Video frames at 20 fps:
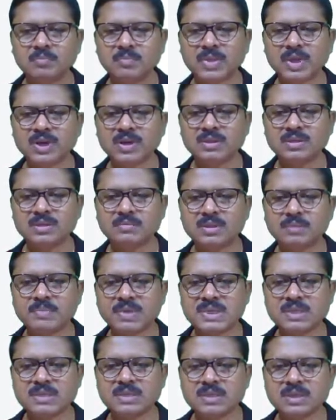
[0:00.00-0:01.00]
Because of the
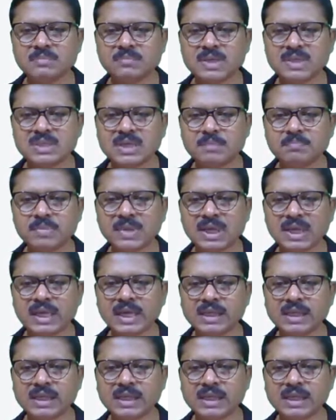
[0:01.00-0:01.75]
presence of the sample